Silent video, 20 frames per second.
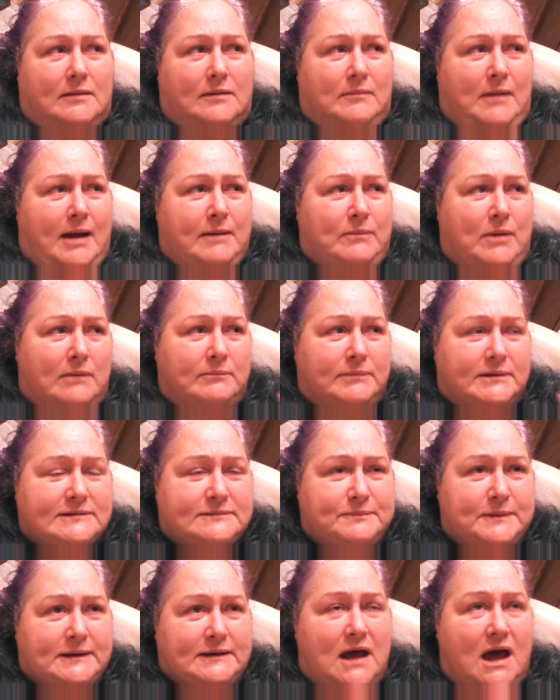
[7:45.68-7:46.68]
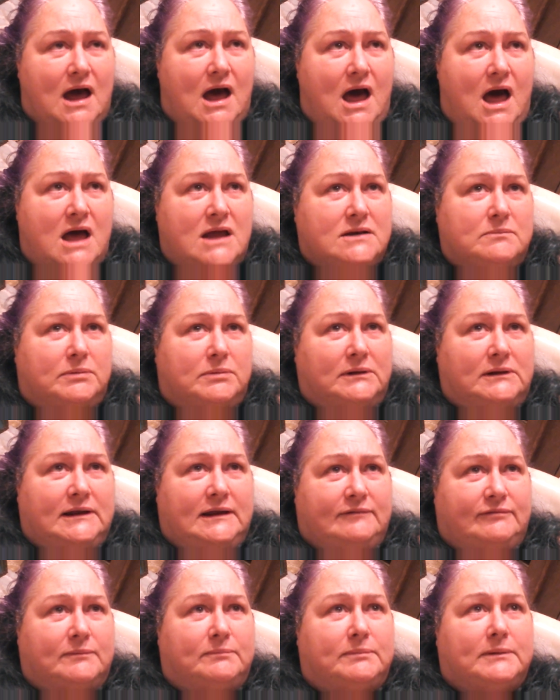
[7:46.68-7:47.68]
my mom has been
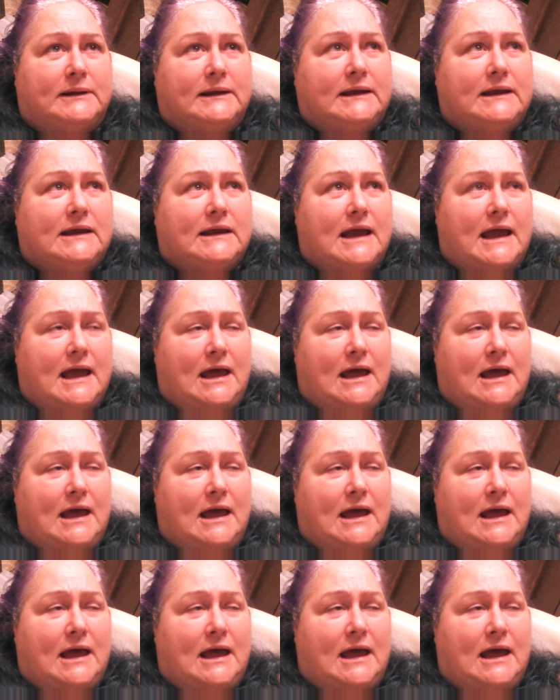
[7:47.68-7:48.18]
unbelievably